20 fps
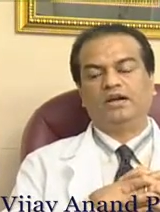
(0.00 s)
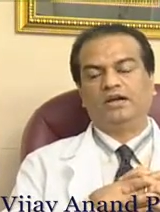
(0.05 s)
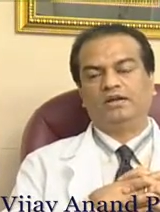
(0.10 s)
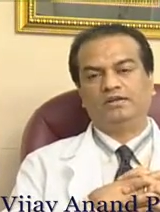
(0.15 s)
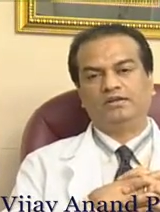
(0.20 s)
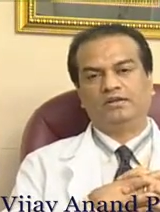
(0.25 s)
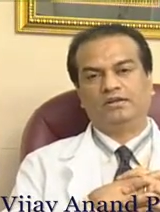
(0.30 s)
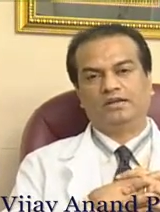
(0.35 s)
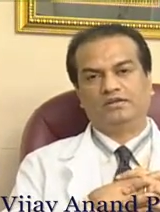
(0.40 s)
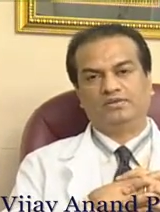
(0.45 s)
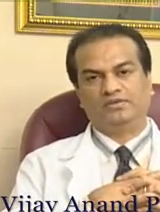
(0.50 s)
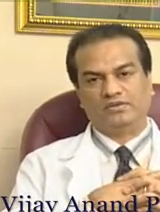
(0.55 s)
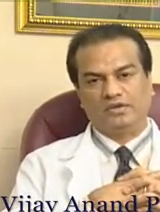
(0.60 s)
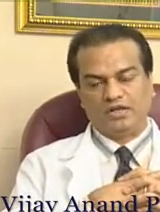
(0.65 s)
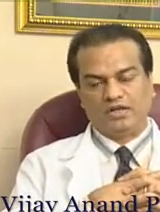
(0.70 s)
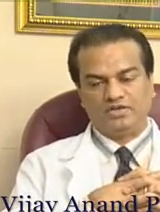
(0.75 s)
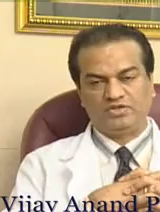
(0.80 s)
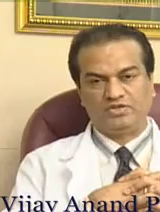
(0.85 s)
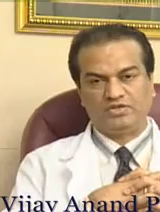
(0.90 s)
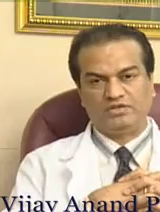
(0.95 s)
anti-cancer
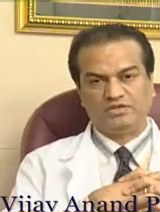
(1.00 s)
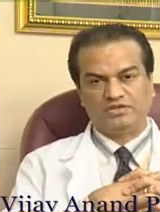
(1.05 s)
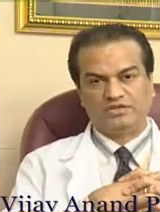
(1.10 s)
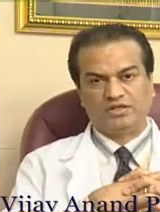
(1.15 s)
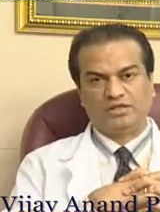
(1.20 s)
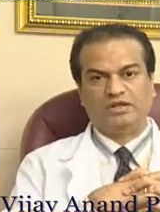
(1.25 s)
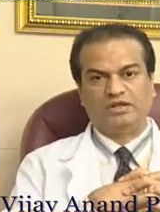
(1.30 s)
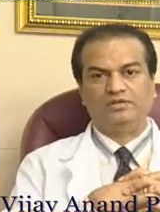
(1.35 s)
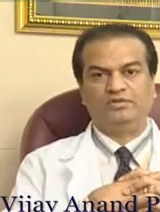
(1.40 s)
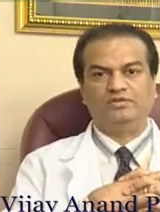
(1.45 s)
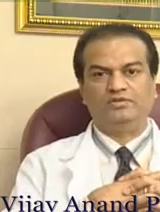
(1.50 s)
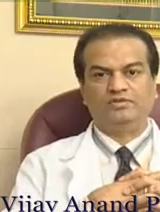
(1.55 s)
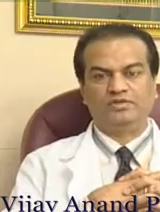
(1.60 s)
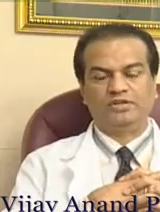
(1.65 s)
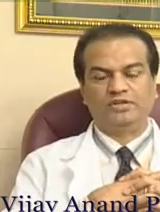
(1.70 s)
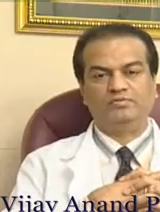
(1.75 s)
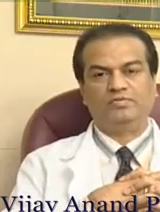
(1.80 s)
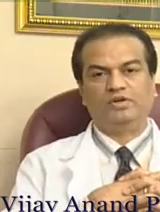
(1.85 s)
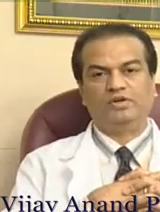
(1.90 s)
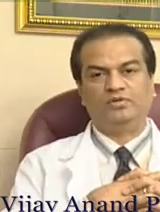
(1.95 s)
agents and
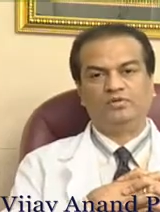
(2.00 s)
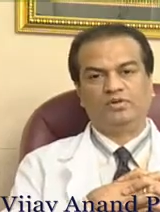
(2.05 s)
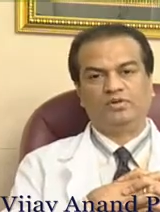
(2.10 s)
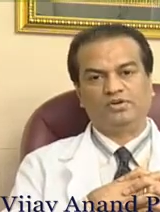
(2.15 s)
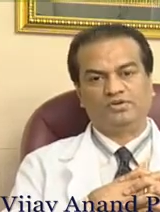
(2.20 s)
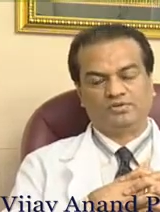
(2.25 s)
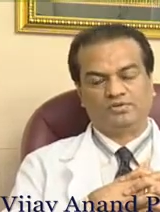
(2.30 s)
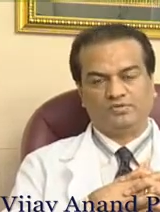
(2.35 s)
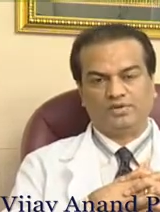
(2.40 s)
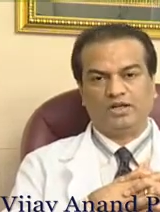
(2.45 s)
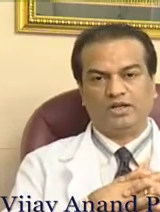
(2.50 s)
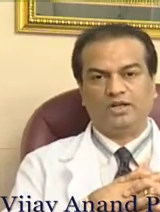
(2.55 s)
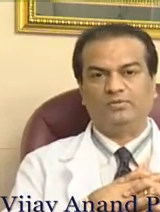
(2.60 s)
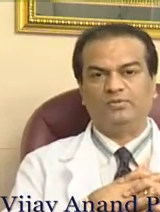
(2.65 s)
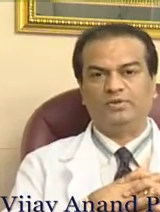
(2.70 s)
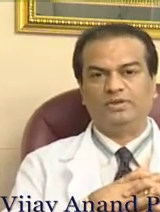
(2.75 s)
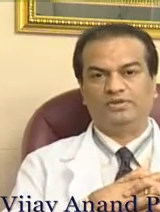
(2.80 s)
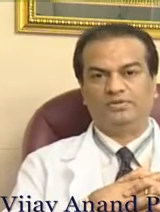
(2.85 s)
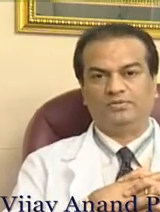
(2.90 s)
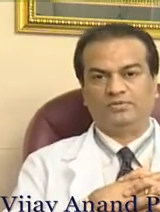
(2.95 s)
treatment what is
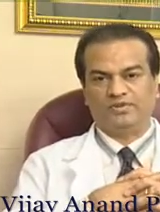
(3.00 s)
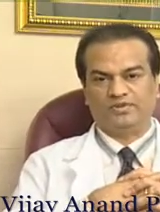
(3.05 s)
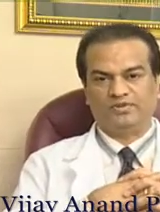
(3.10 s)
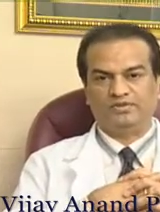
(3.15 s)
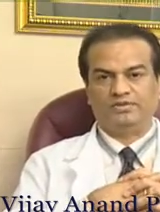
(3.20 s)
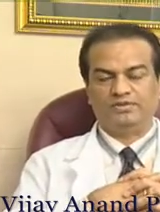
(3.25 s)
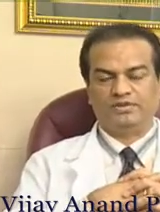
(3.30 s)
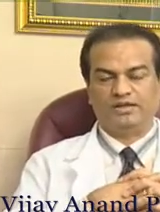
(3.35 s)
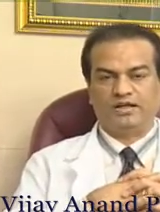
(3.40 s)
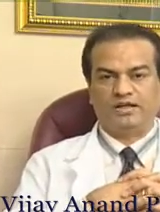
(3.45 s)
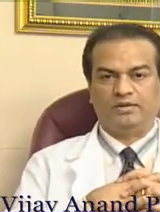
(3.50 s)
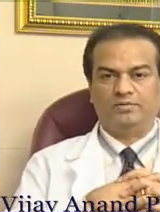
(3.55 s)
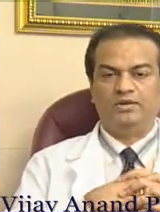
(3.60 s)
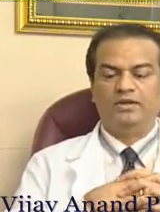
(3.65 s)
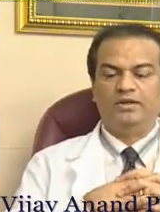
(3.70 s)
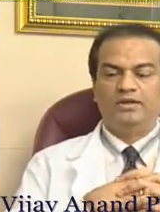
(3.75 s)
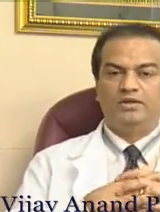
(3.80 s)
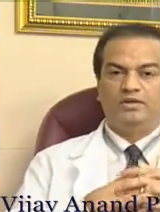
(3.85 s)
available in the present time,